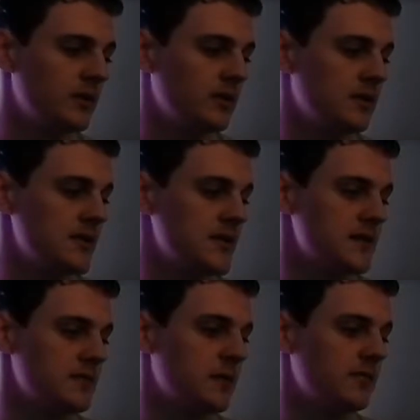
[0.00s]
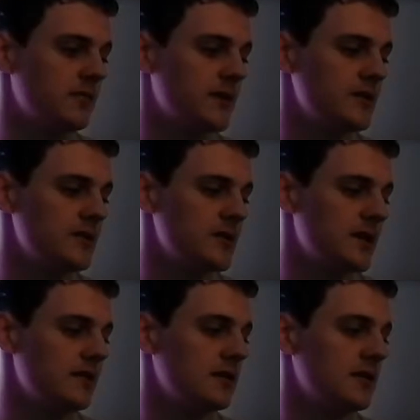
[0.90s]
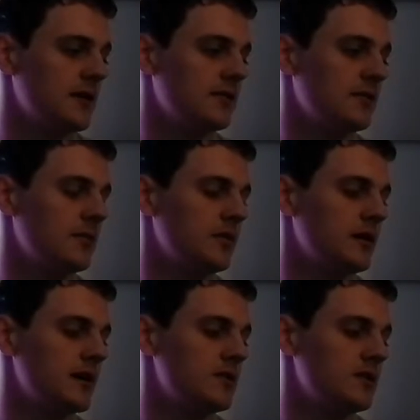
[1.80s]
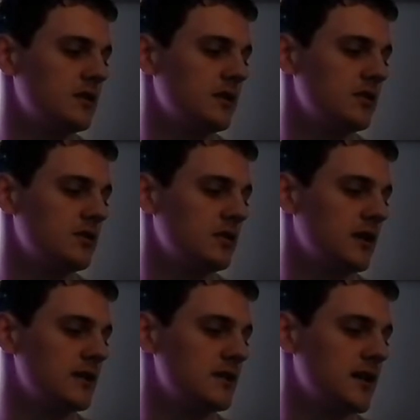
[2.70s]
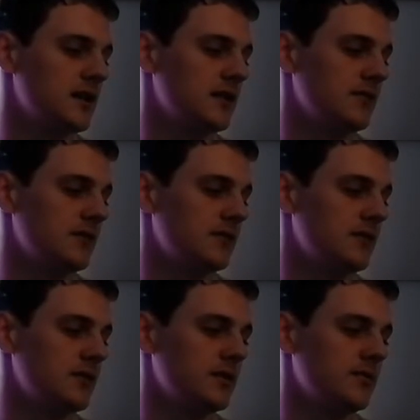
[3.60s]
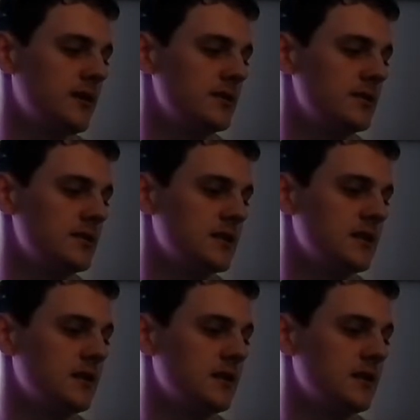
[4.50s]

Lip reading: This leads to poor information sharing, lack of communication and no joint understanding of the unfolding emergency.